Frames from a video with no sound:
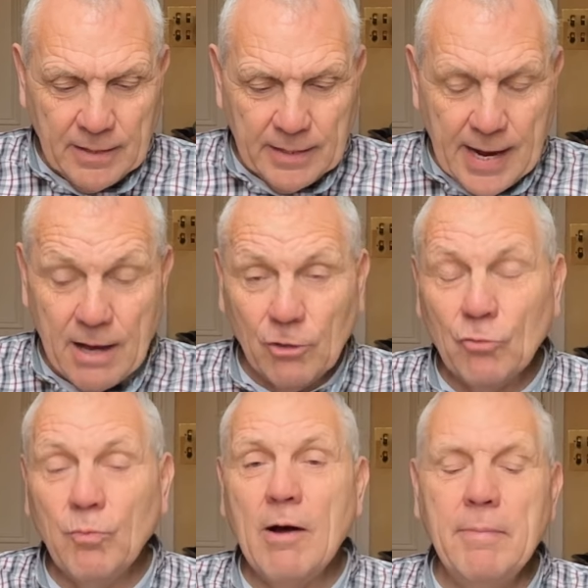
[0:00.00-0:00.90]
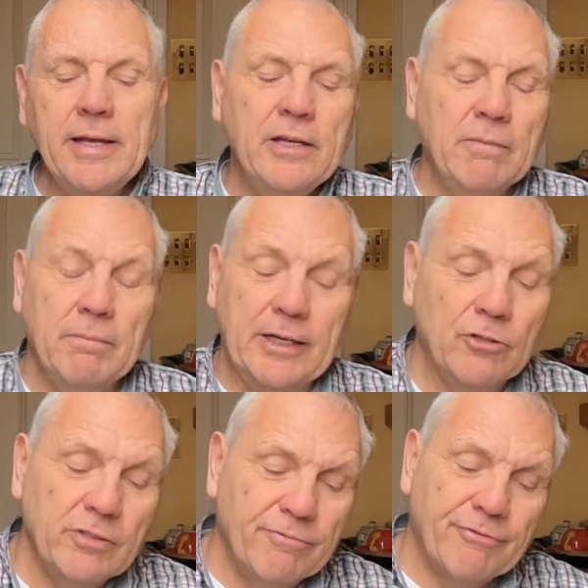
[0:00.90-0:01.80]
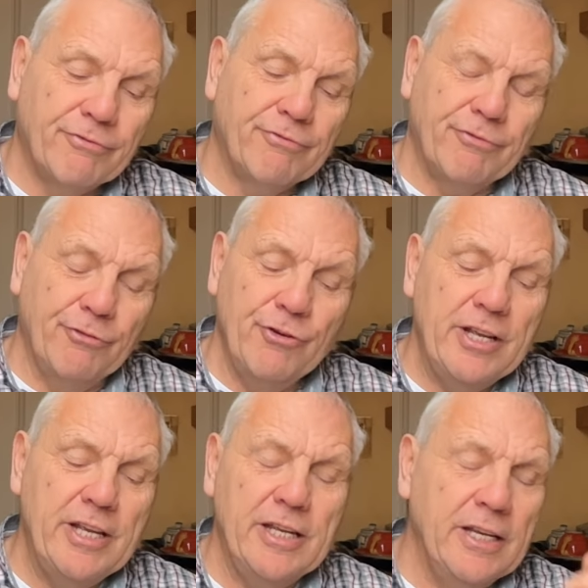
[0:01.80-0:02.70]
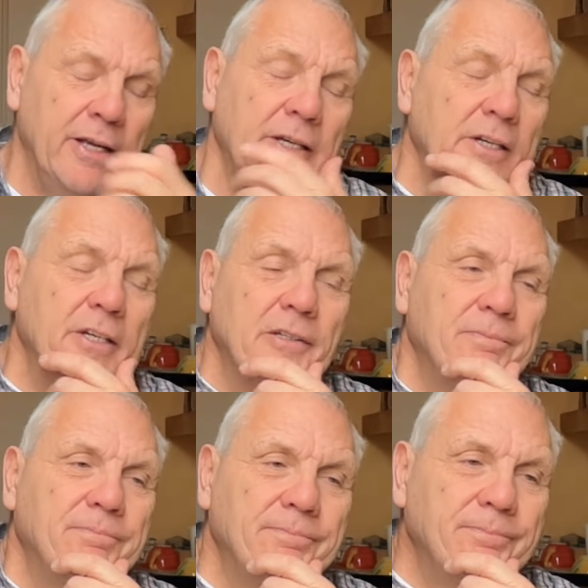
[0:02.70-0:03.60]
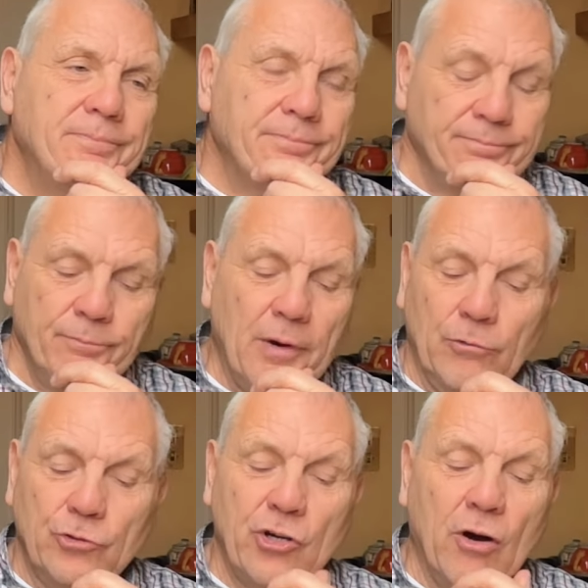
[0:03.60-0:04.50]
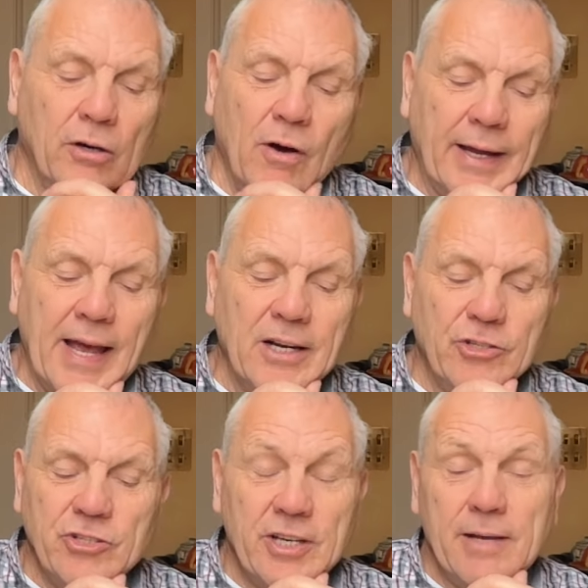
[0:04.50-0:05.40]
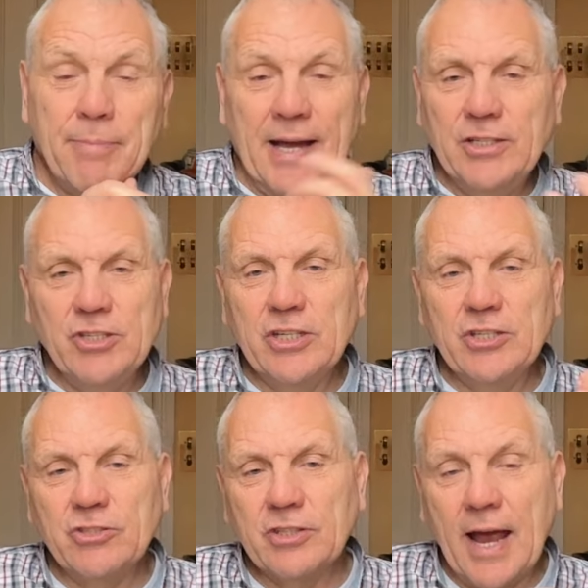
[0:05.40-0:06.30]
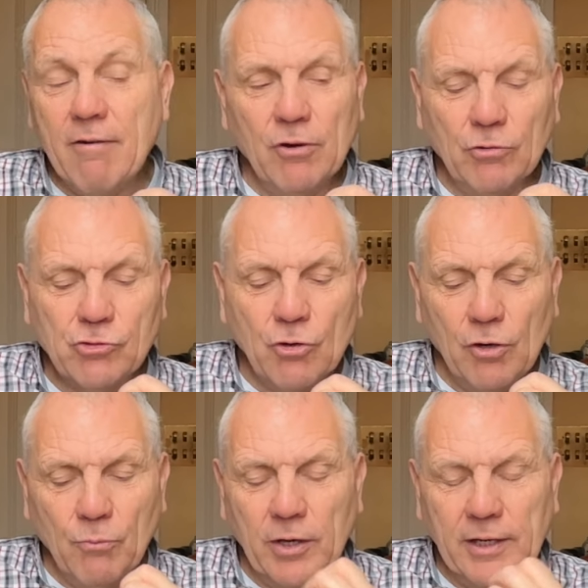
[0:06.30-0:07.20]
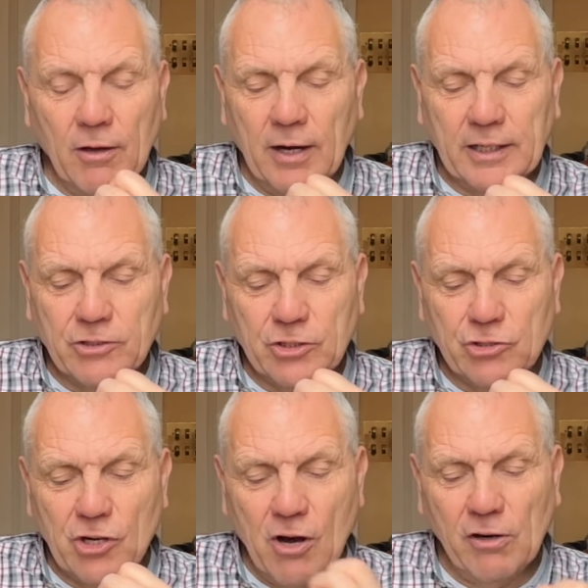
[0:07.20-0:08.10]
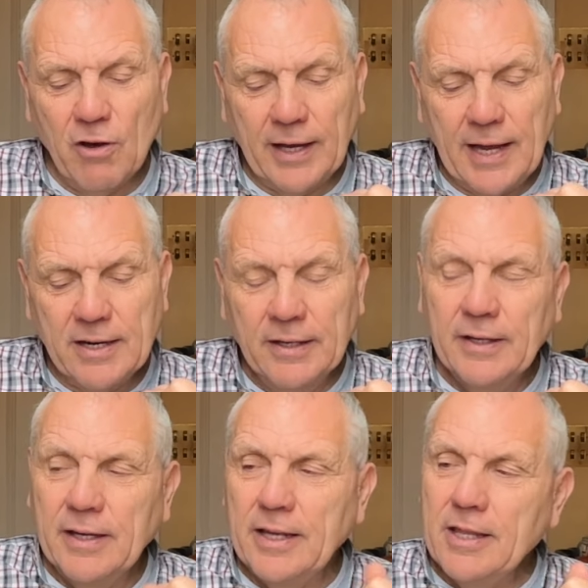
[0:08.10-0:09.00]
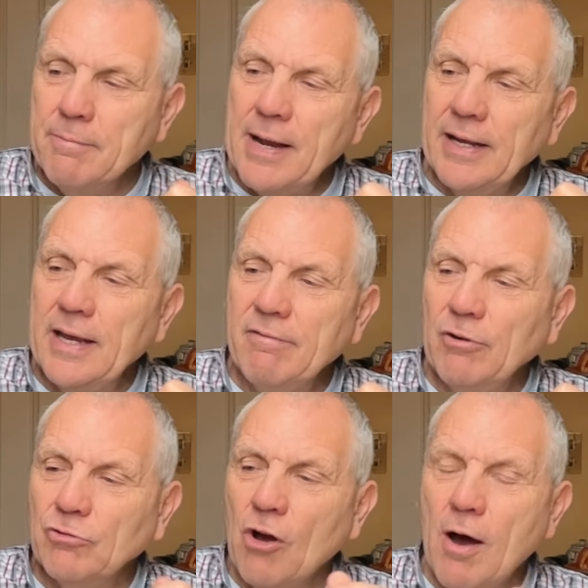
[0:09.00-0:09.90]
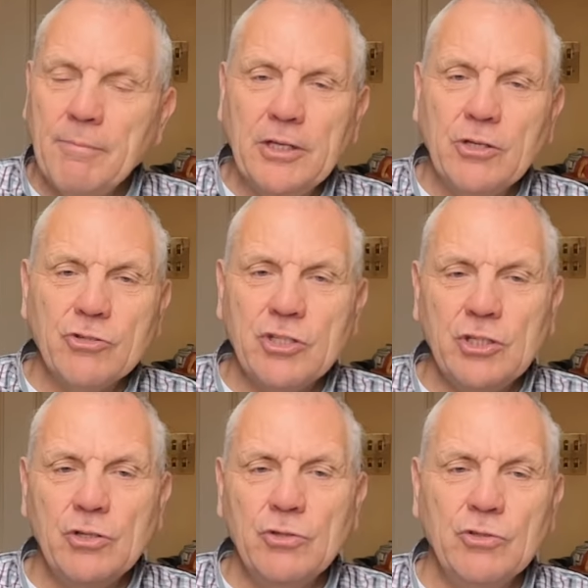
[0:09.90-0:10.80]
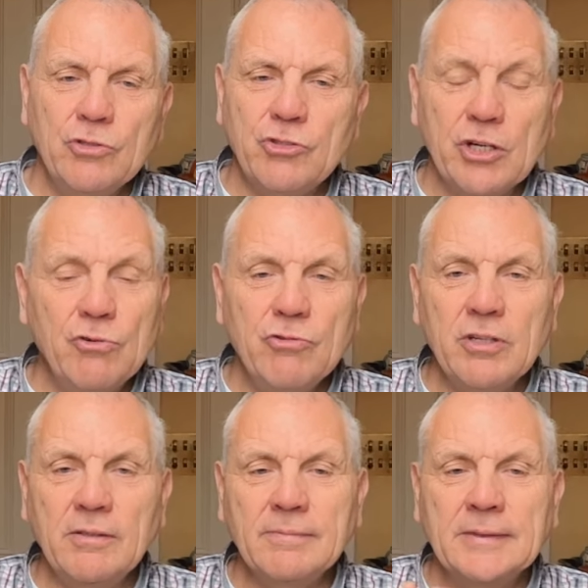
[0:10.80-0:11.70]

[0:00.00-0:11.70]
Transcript: Now, it could well be because of three, well, childlike energies here. Pages, heralds, call them what you like. It's a childlike energy. In the medieval time, they used to use children,